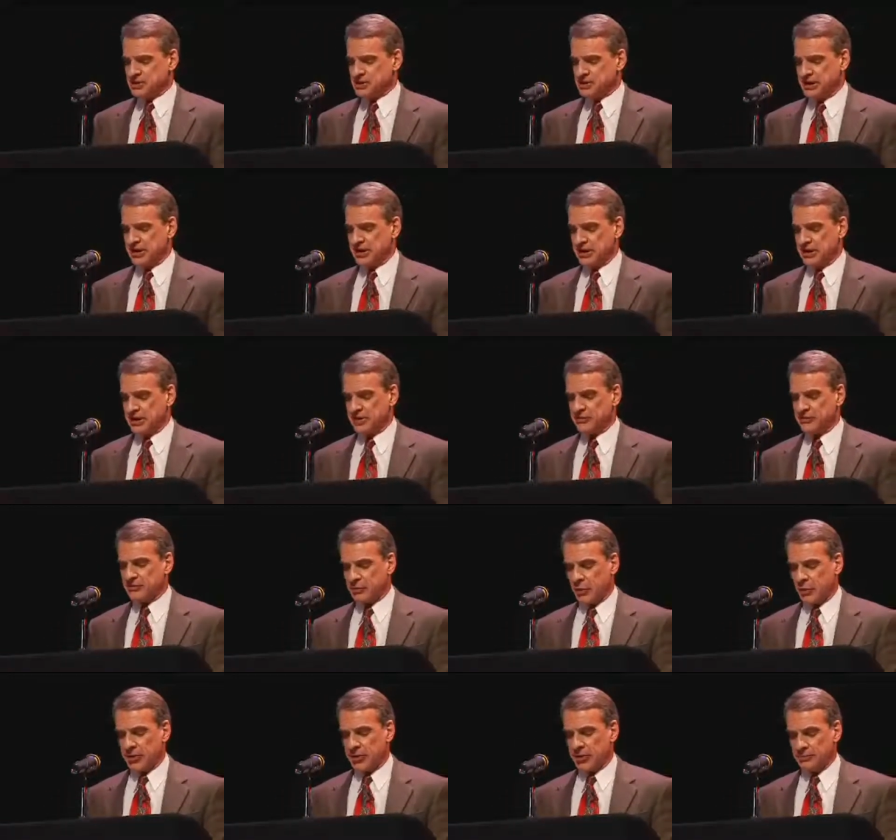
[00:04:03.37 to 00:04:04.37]

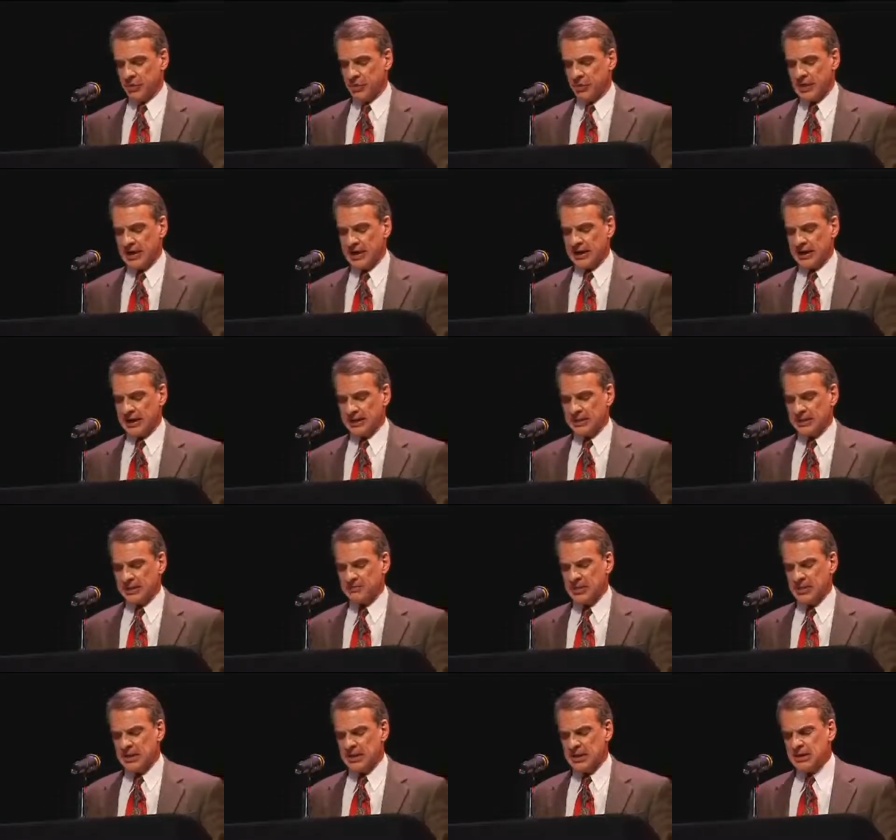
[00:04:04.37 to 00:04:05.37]
necessary for
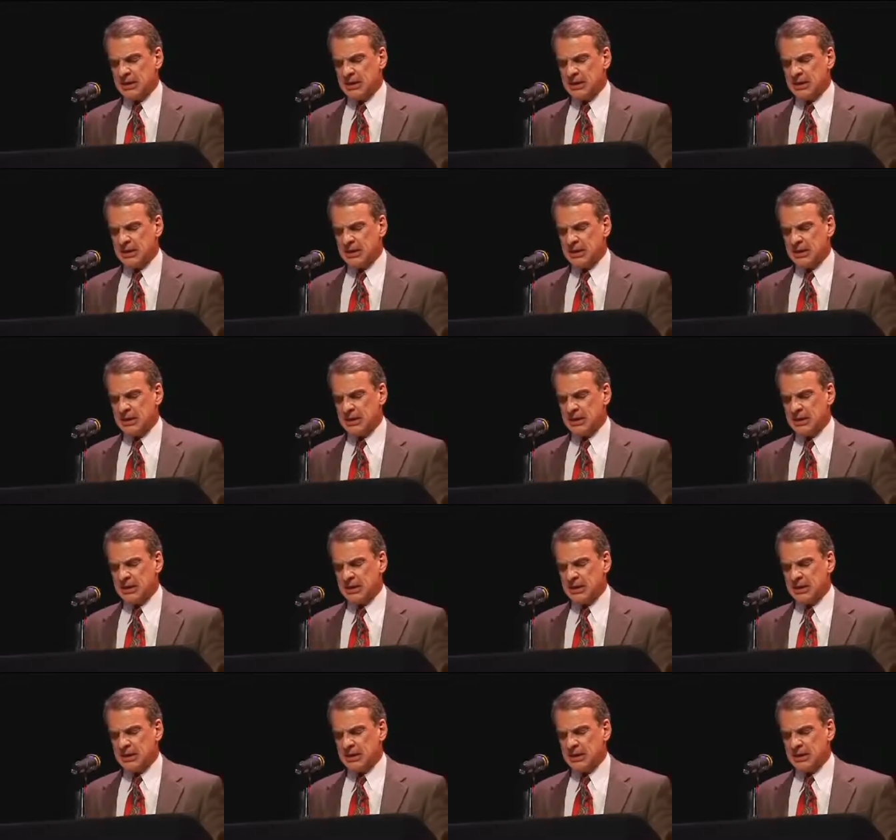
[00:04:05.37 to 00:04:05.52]
morality.